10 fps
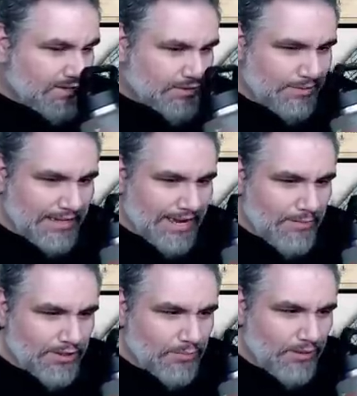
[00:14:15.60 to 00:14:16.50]
So I like. I
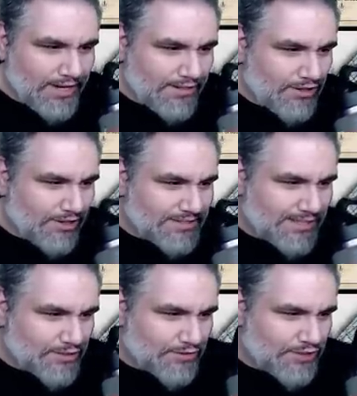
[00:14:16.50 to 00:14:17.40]
wonder why cards like
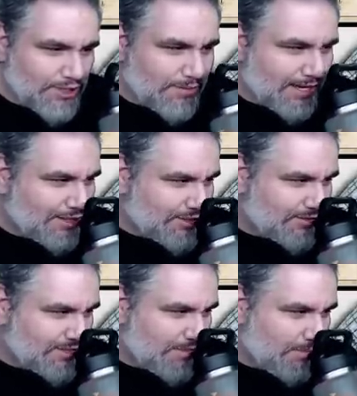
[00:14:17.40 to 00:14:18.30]
this are in the queue. Like I just
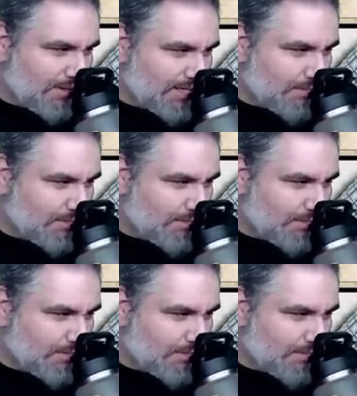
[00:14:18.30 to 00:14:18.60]
don't see anyone play